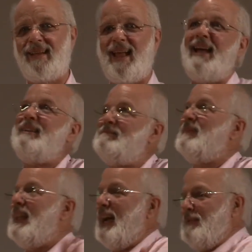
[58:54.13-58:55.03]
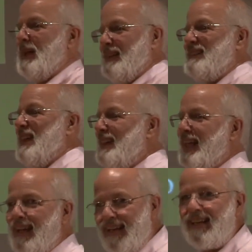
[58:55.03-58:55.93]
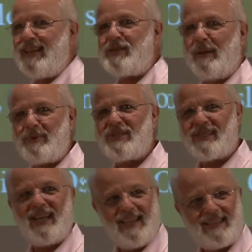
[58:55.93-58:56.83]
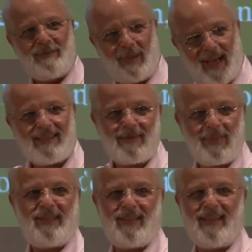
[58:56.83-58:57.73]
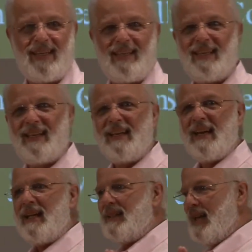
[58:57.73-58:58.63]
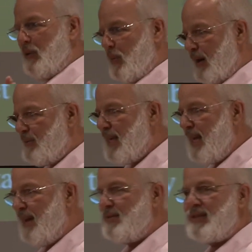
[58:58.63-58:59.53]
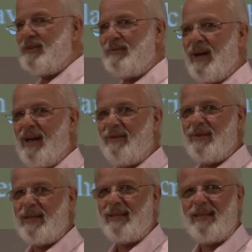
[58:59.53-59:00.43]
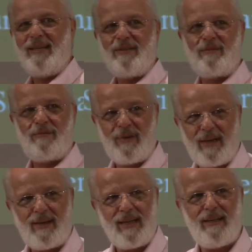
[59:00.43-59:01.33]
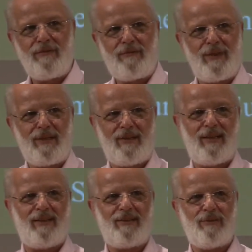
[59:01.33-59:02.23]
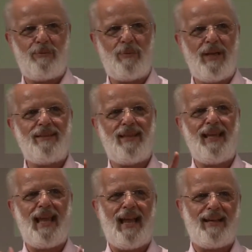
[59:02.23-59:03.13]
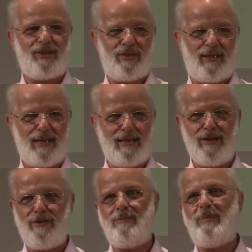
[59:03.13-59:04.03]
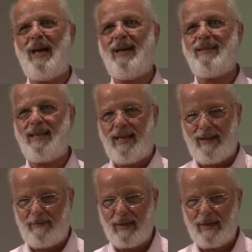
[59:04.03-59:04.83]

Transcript: I'm not saying that is. I'm just saying it's a possibility that what we have surviving is very inferior to what they actually knew back then.